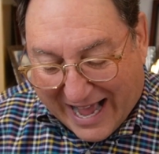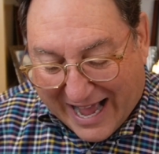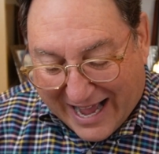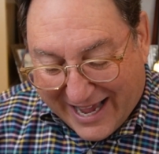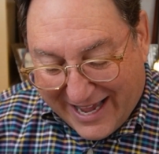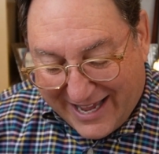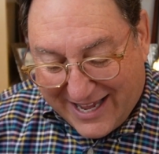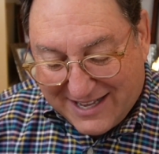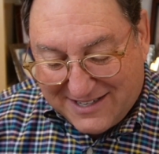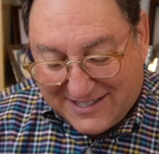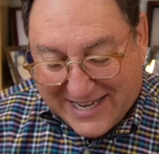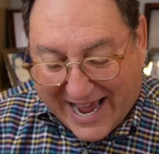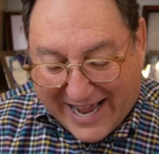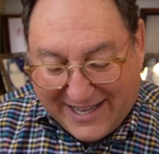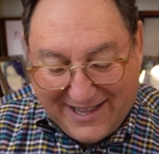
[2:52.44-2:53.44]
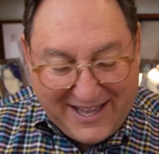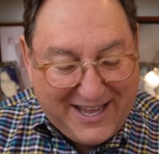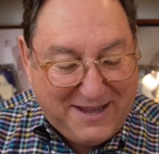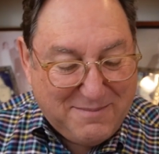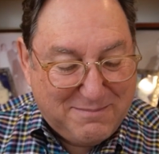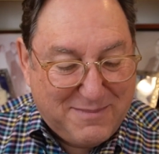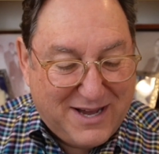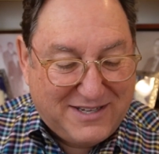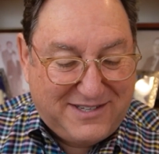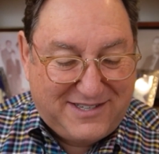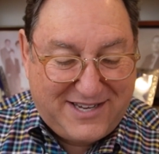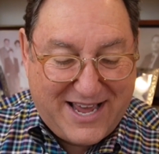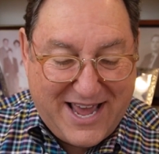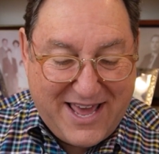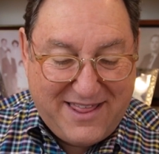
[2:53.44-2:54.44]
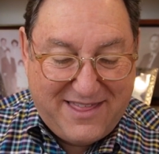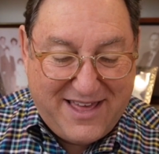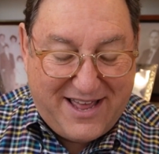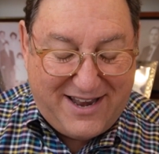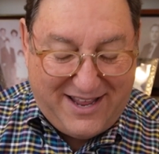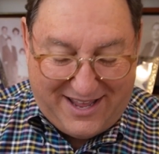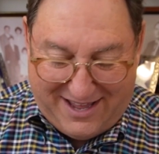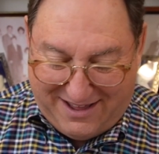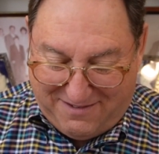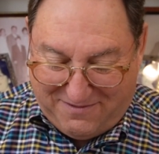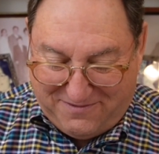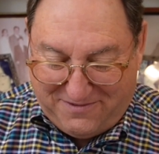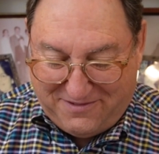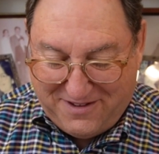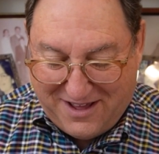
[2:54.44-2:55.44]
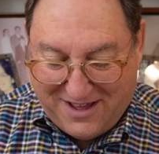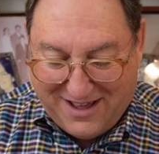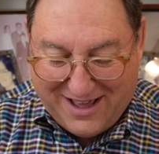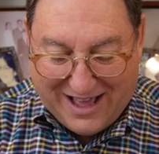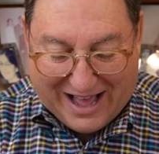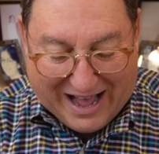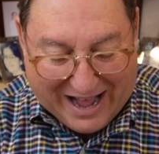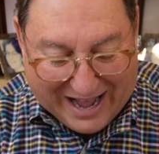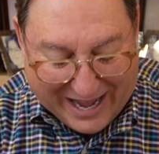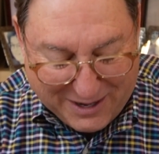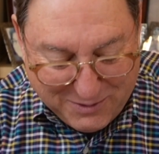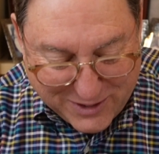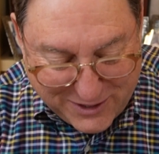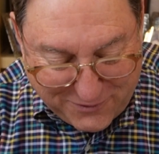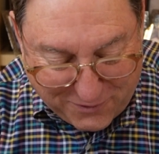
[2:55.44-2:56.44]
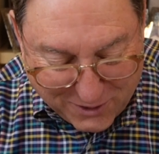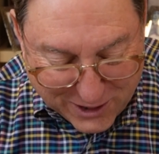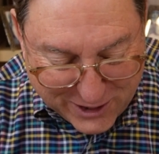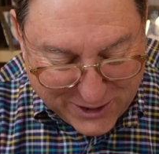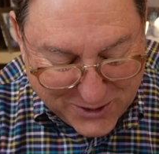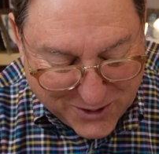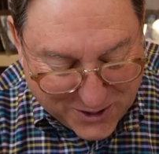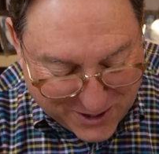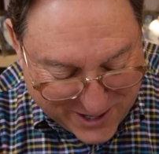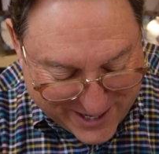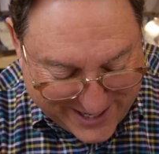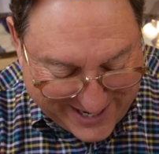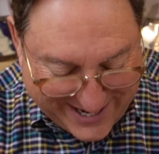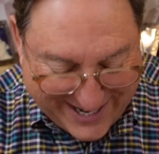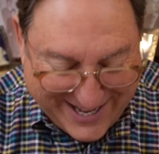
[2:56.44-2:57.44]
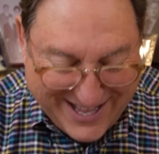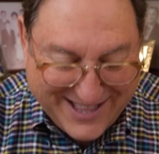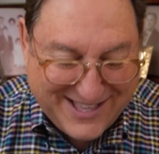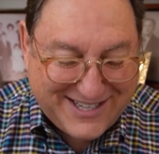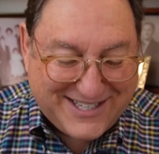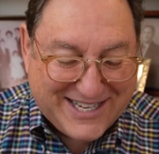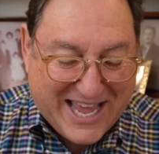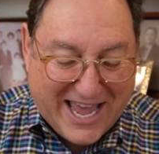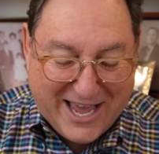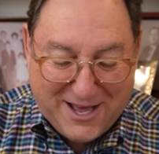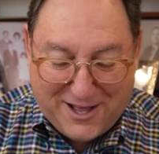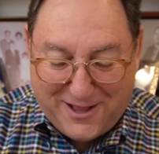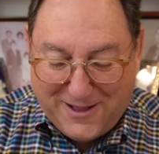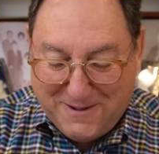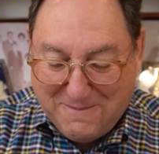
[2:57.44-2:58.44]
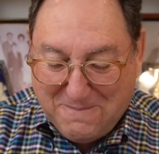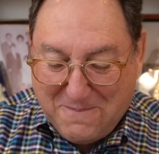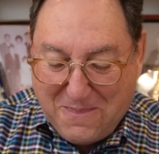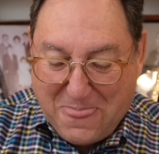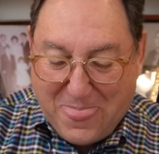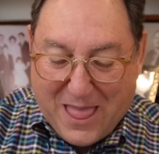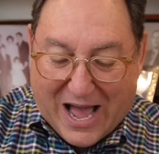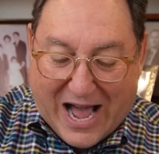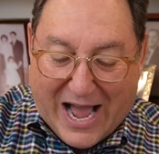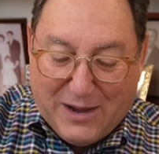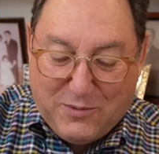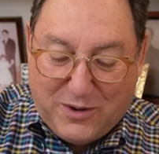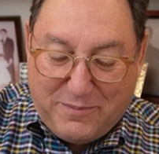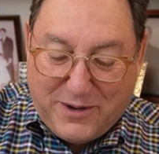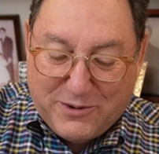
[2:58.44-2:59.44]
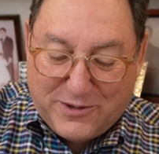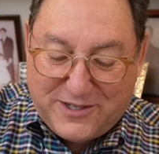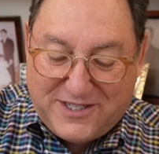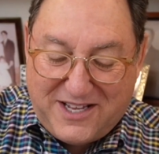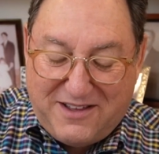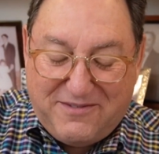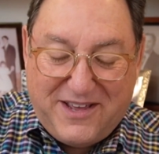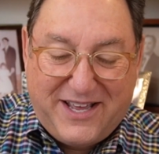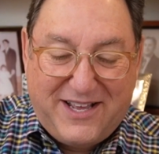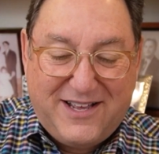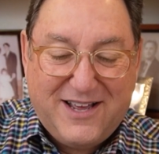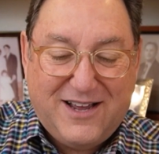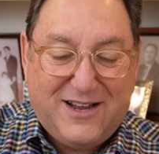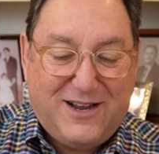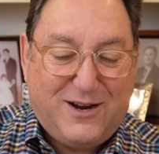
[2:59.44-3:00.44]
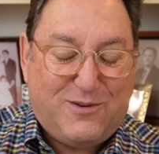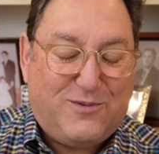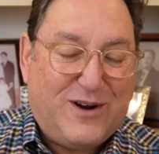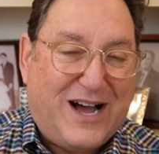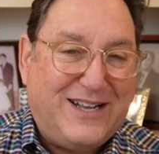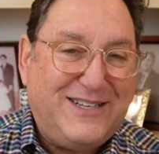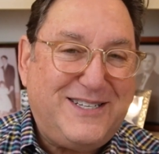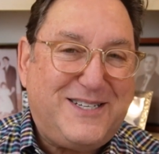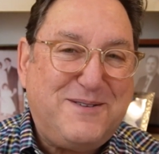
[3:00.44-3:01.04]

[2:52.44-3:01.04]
I sadly must say that if I was forced on the scale, I would be receiving rotten